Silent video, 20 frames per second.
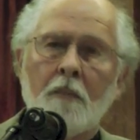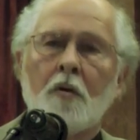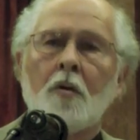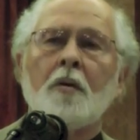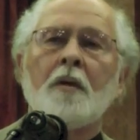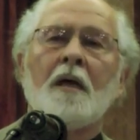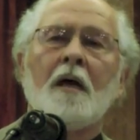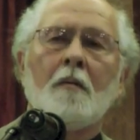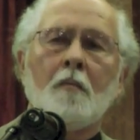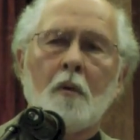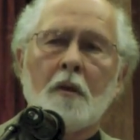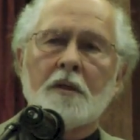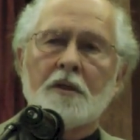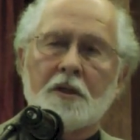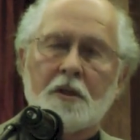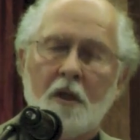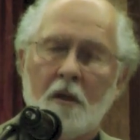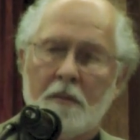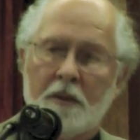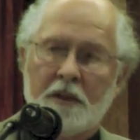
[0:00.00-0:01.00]
We only have one
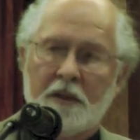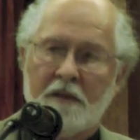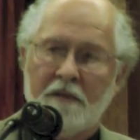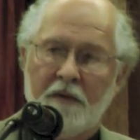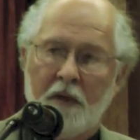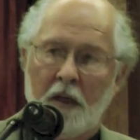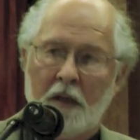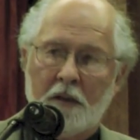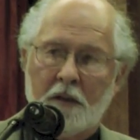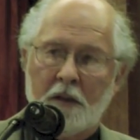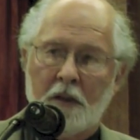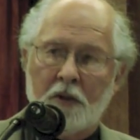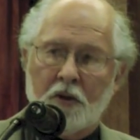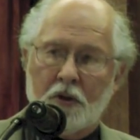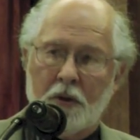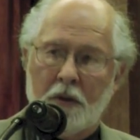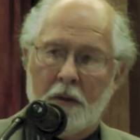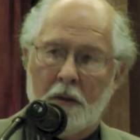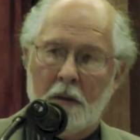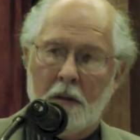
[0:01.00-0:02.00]
Islamic
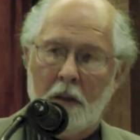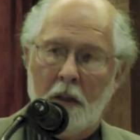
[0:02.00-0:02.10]
civilization.